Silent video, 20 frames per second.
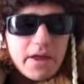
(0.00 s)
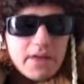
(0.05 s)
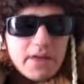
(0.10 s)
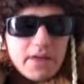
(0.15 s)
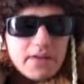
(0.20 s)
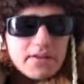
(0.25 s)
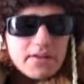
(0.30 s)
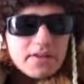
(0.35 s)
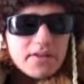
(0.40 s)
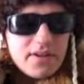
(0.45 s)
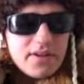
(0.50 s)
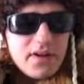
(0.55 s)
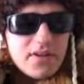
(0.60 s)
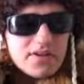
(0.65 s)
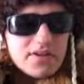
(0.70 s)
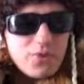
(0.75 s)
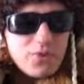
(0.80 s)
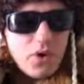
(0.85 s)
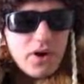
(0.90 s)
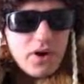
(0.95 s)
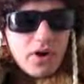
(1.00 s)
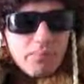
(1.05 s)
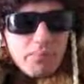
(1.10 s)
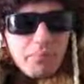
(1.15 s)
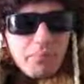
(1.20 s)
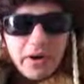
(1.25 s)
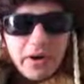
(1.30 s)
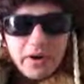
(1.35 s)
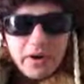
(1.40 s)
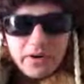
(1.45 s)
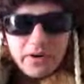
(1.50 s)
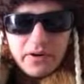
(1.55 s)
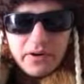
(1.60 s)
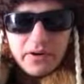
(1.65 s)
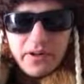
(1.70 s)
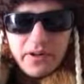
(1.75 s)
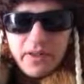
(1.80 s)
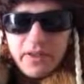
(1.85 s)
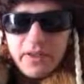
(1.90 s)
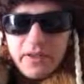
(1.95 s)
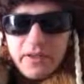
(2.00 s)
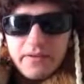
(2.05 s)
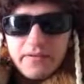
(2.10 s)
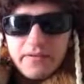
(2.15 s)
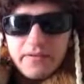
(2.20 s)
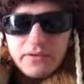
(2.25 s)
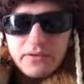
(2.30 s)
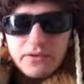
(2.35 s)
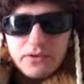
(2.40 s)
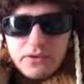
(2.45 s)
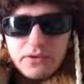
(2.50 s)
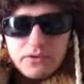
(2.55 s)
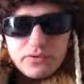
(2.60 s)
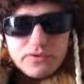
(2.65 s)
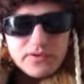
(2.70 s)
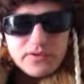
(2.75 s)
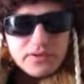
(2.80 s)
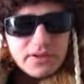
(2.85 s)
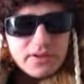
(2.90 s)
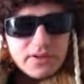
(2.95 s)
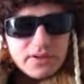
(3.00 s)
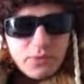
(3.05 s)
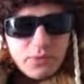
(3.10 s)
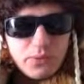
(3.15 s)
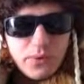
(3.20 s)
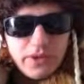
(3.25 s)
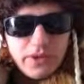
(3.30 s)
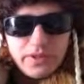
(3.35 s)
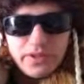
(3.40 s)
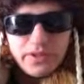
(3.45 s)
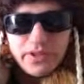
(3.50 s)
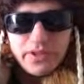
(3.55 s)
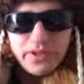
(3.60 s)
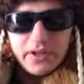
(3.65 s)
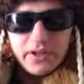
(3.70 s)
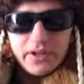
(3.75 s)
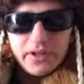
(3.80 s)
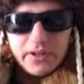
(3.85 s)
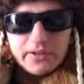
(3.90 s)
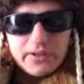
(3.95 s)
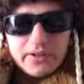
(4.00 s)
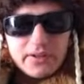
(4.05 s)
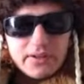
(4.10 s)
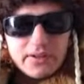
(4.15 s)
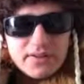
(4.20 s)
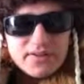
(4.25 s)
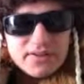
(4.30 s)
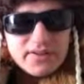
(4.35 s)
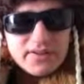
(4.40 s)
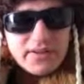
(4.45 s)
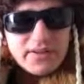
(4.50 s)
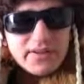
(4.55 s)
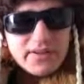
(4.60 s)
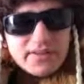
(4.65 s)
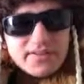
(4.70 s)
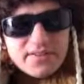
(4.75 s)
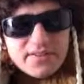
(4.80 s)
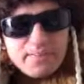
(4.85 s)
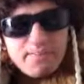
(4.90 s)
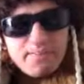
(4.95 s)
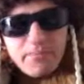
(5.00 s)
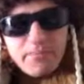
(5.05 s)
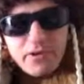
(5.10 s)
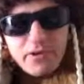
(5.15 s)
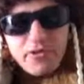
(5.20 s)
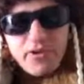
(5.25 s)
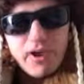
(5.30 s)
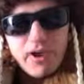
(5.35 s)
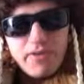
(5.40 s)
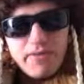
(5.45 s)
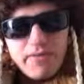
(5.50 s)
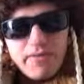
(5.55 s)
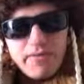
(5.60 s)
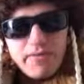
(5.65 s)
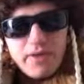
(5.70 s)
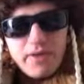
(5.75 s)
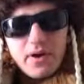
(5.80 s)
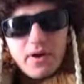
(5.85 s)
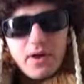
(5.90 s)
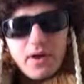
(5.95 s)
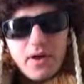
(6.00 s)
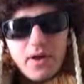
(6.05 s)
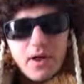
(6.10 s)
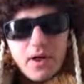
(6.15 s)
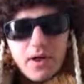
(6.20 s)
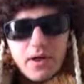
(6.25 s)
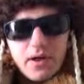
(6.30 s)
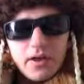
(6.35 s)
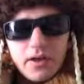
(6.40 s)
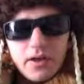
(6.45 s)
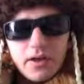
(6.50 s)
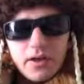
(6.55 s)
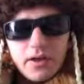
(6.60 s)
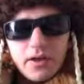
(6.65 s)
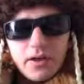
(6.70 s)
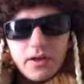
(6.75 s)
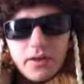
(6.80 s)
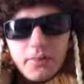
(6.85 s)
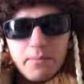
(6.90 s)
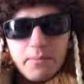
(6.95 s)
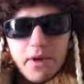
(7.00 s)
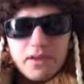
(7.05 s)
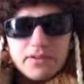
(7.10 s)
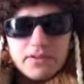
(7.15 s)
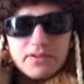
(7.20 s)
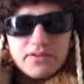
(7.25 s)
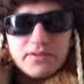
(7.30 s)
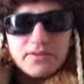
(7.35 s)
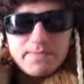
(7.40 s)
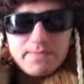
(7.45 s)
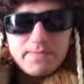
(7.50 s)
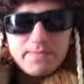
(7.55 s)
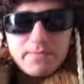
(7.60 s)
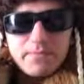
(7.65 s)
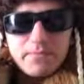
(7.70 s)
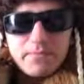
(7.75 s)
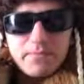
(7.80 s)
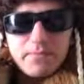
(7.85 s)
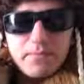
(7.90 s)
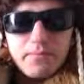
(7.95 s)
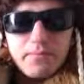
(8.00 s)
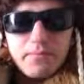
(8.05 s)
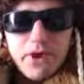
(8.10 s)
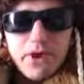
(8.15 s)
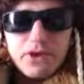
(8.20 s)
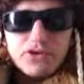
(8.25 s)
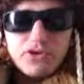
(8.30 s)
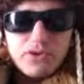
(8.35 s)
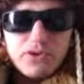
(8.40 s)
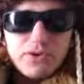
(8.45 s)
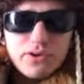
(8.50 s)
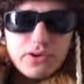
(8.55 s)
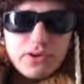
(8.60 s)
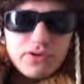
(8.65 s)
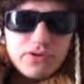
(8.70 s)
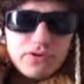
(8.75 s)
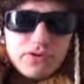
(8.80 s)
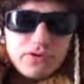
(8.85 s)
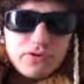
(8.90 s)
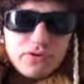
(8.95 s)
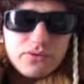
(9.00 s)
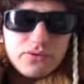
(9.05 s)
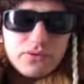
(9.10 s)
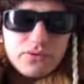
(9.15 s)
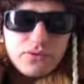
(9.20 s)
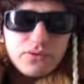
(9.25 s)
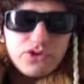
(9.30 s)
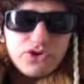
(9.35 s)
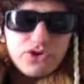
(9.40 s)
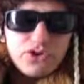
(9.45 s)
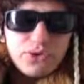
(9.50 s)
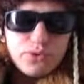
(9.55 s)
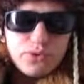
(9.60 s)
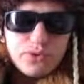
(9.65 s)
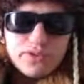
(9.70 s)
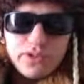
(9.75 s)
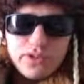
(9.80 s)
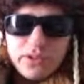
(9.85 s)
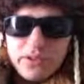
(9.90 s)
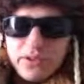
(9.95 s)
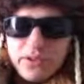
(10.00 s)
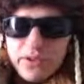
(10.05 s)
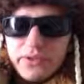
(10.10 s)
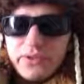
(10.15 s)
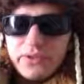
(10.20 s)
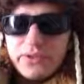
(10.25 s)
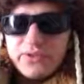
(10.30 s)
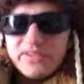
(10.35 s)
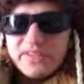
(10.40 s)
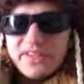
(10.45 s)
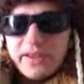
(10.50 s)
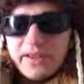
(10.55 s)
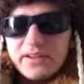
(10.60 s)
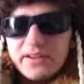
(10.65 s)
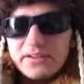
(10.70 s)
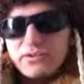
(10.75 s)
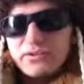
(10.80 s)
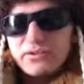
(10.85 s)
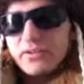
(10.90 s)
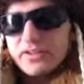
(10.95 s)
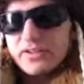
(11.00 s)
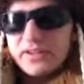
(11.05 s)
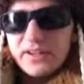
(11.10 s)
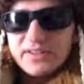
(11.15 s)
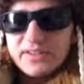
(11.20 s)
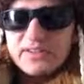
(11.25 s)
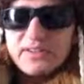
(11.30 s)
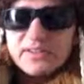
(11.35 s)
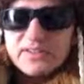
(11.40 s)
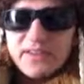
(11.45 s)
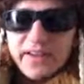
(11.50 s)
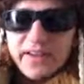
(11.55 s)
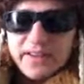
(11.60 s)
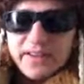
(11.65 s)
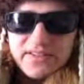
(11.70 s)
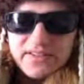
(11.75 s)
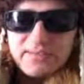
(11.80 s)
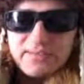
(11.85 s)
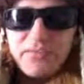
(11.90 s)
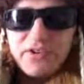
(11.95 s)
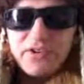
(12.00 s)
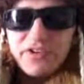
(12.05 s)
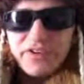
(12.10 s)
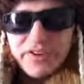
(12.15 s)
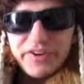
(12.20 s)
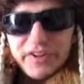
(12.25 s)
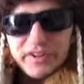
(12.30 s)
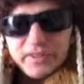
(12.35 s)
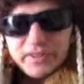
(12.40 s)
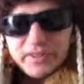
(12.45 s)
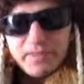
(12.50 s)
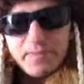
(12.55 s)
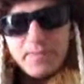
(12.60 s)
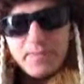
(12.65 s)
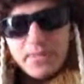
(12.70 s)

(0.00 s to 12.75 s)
it does work better if you use it with the candlesticks graph, but make sure that you choose either 30 seconds or 60 seconds period,